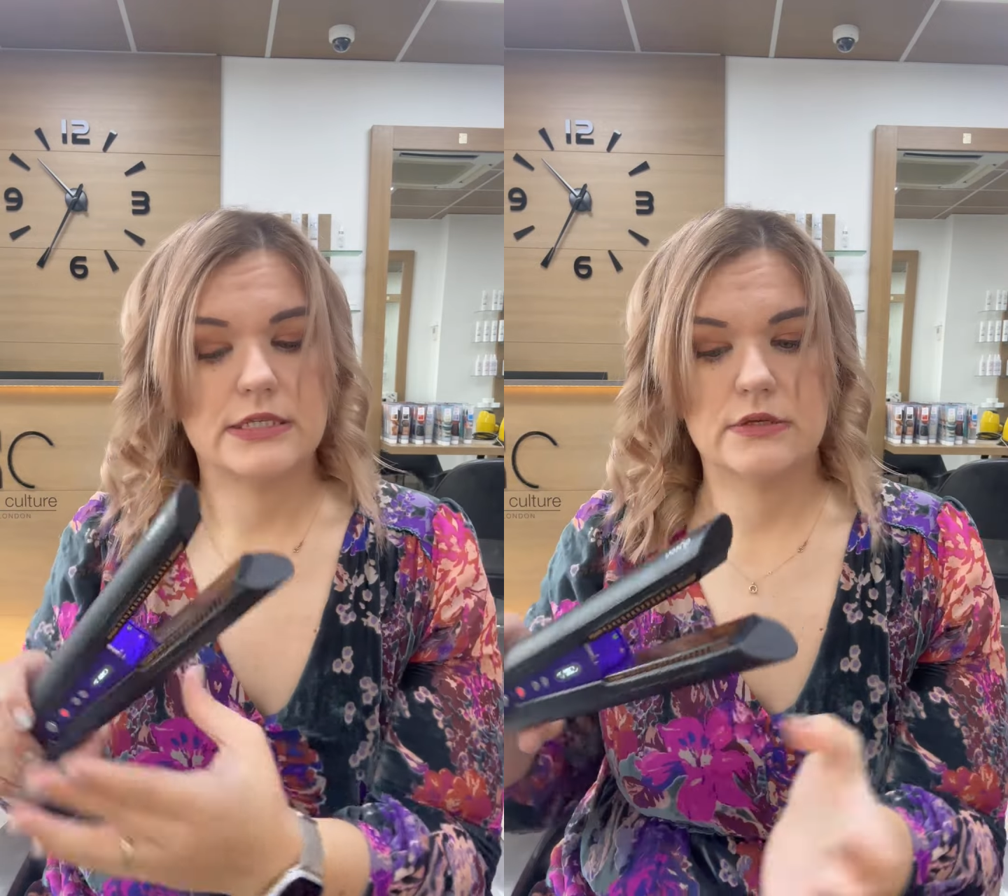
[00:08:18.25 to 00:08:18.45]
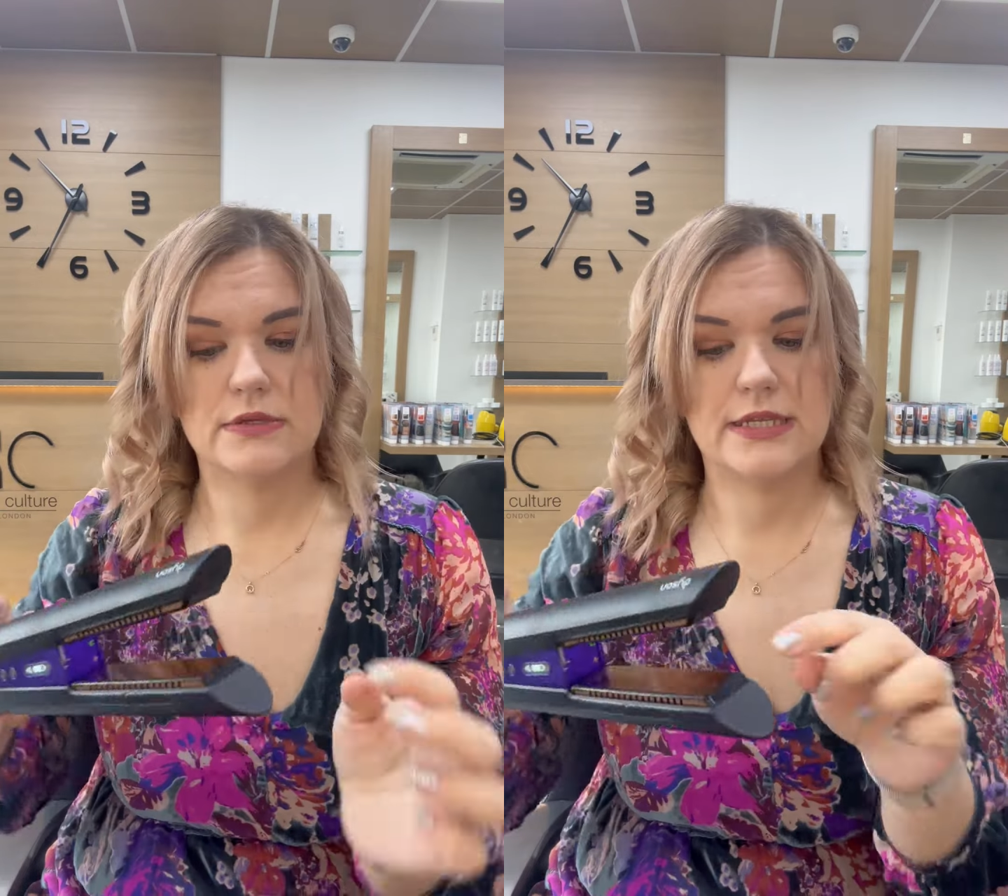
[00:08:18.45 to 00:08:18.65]

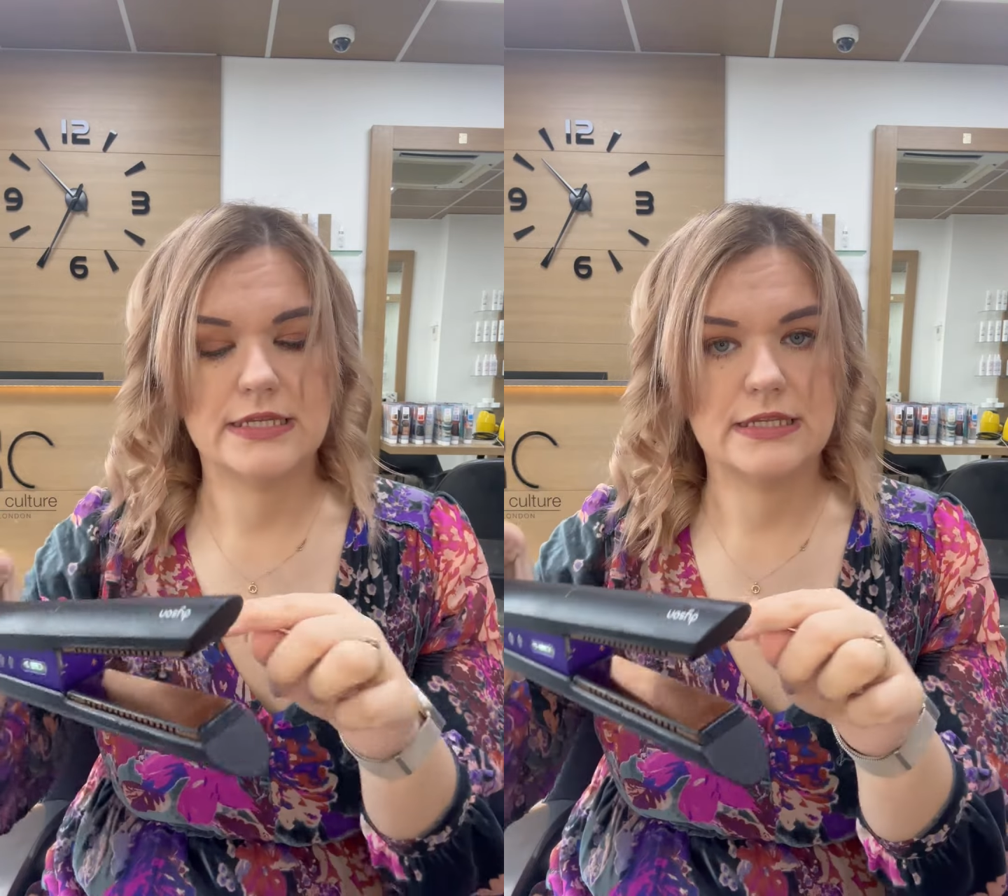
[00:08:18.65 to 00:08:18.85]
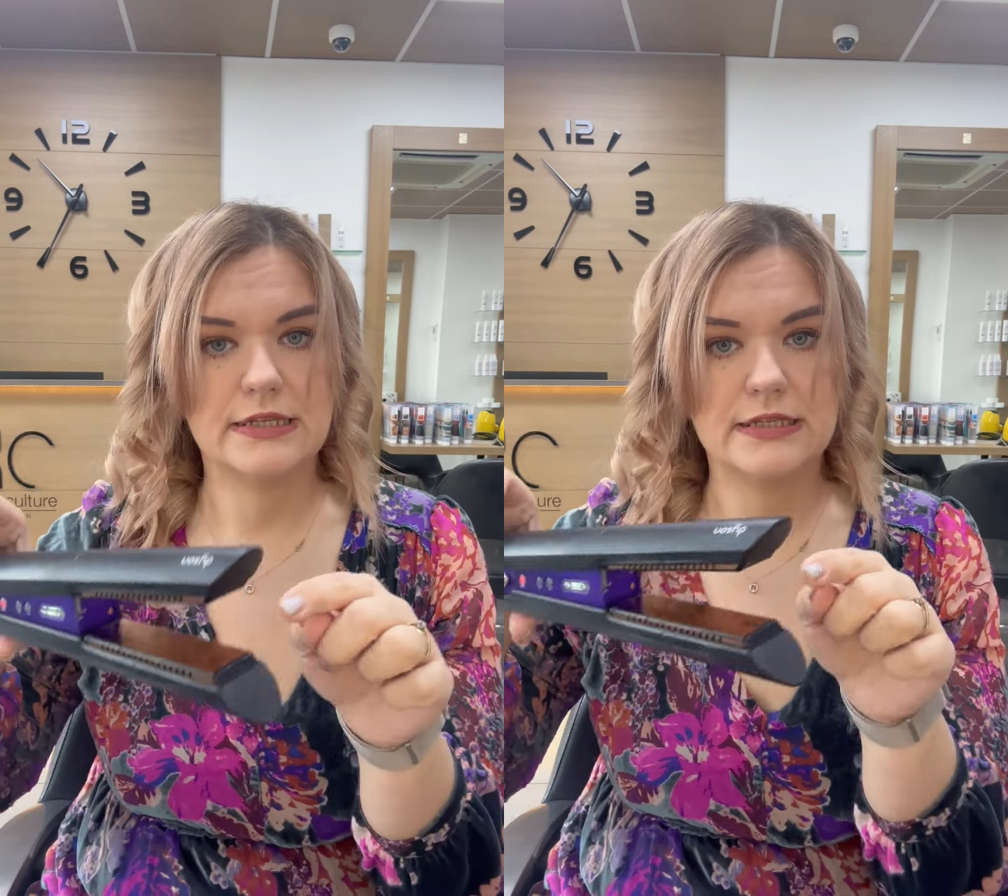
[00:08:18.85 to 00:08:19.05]
so
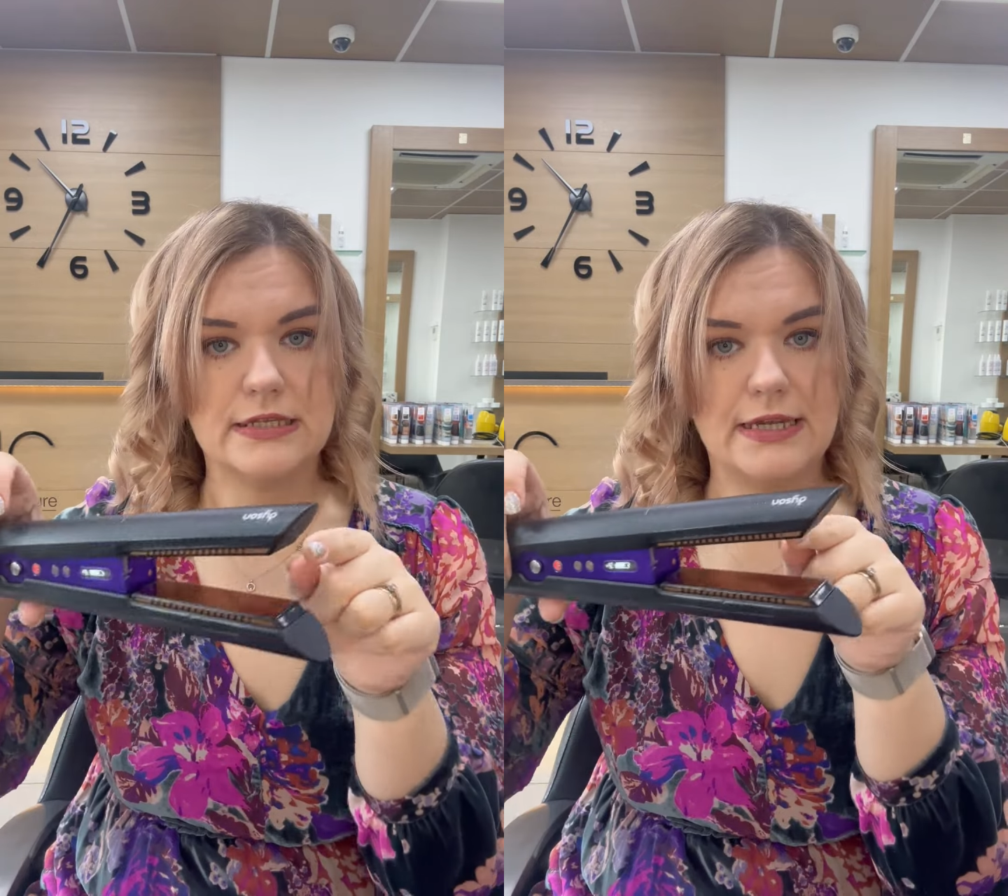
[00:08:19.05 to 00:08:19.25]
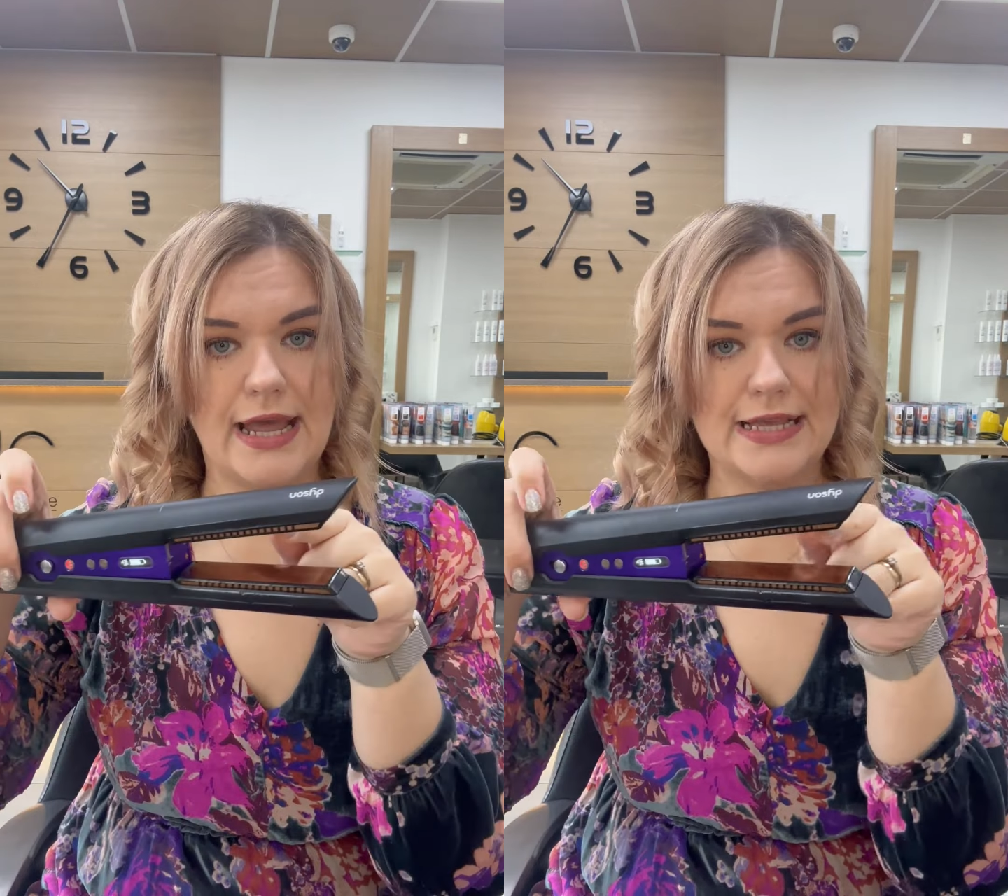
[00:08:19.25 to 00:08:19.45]

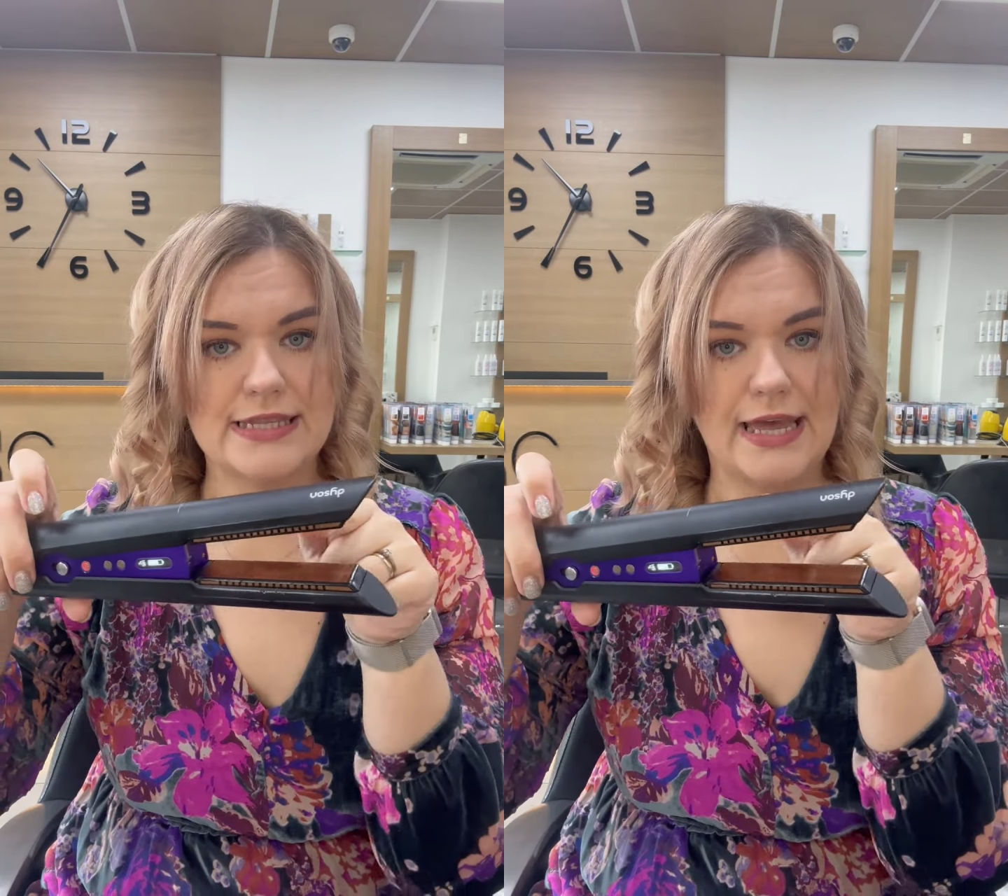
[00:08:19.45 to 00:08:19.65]
it has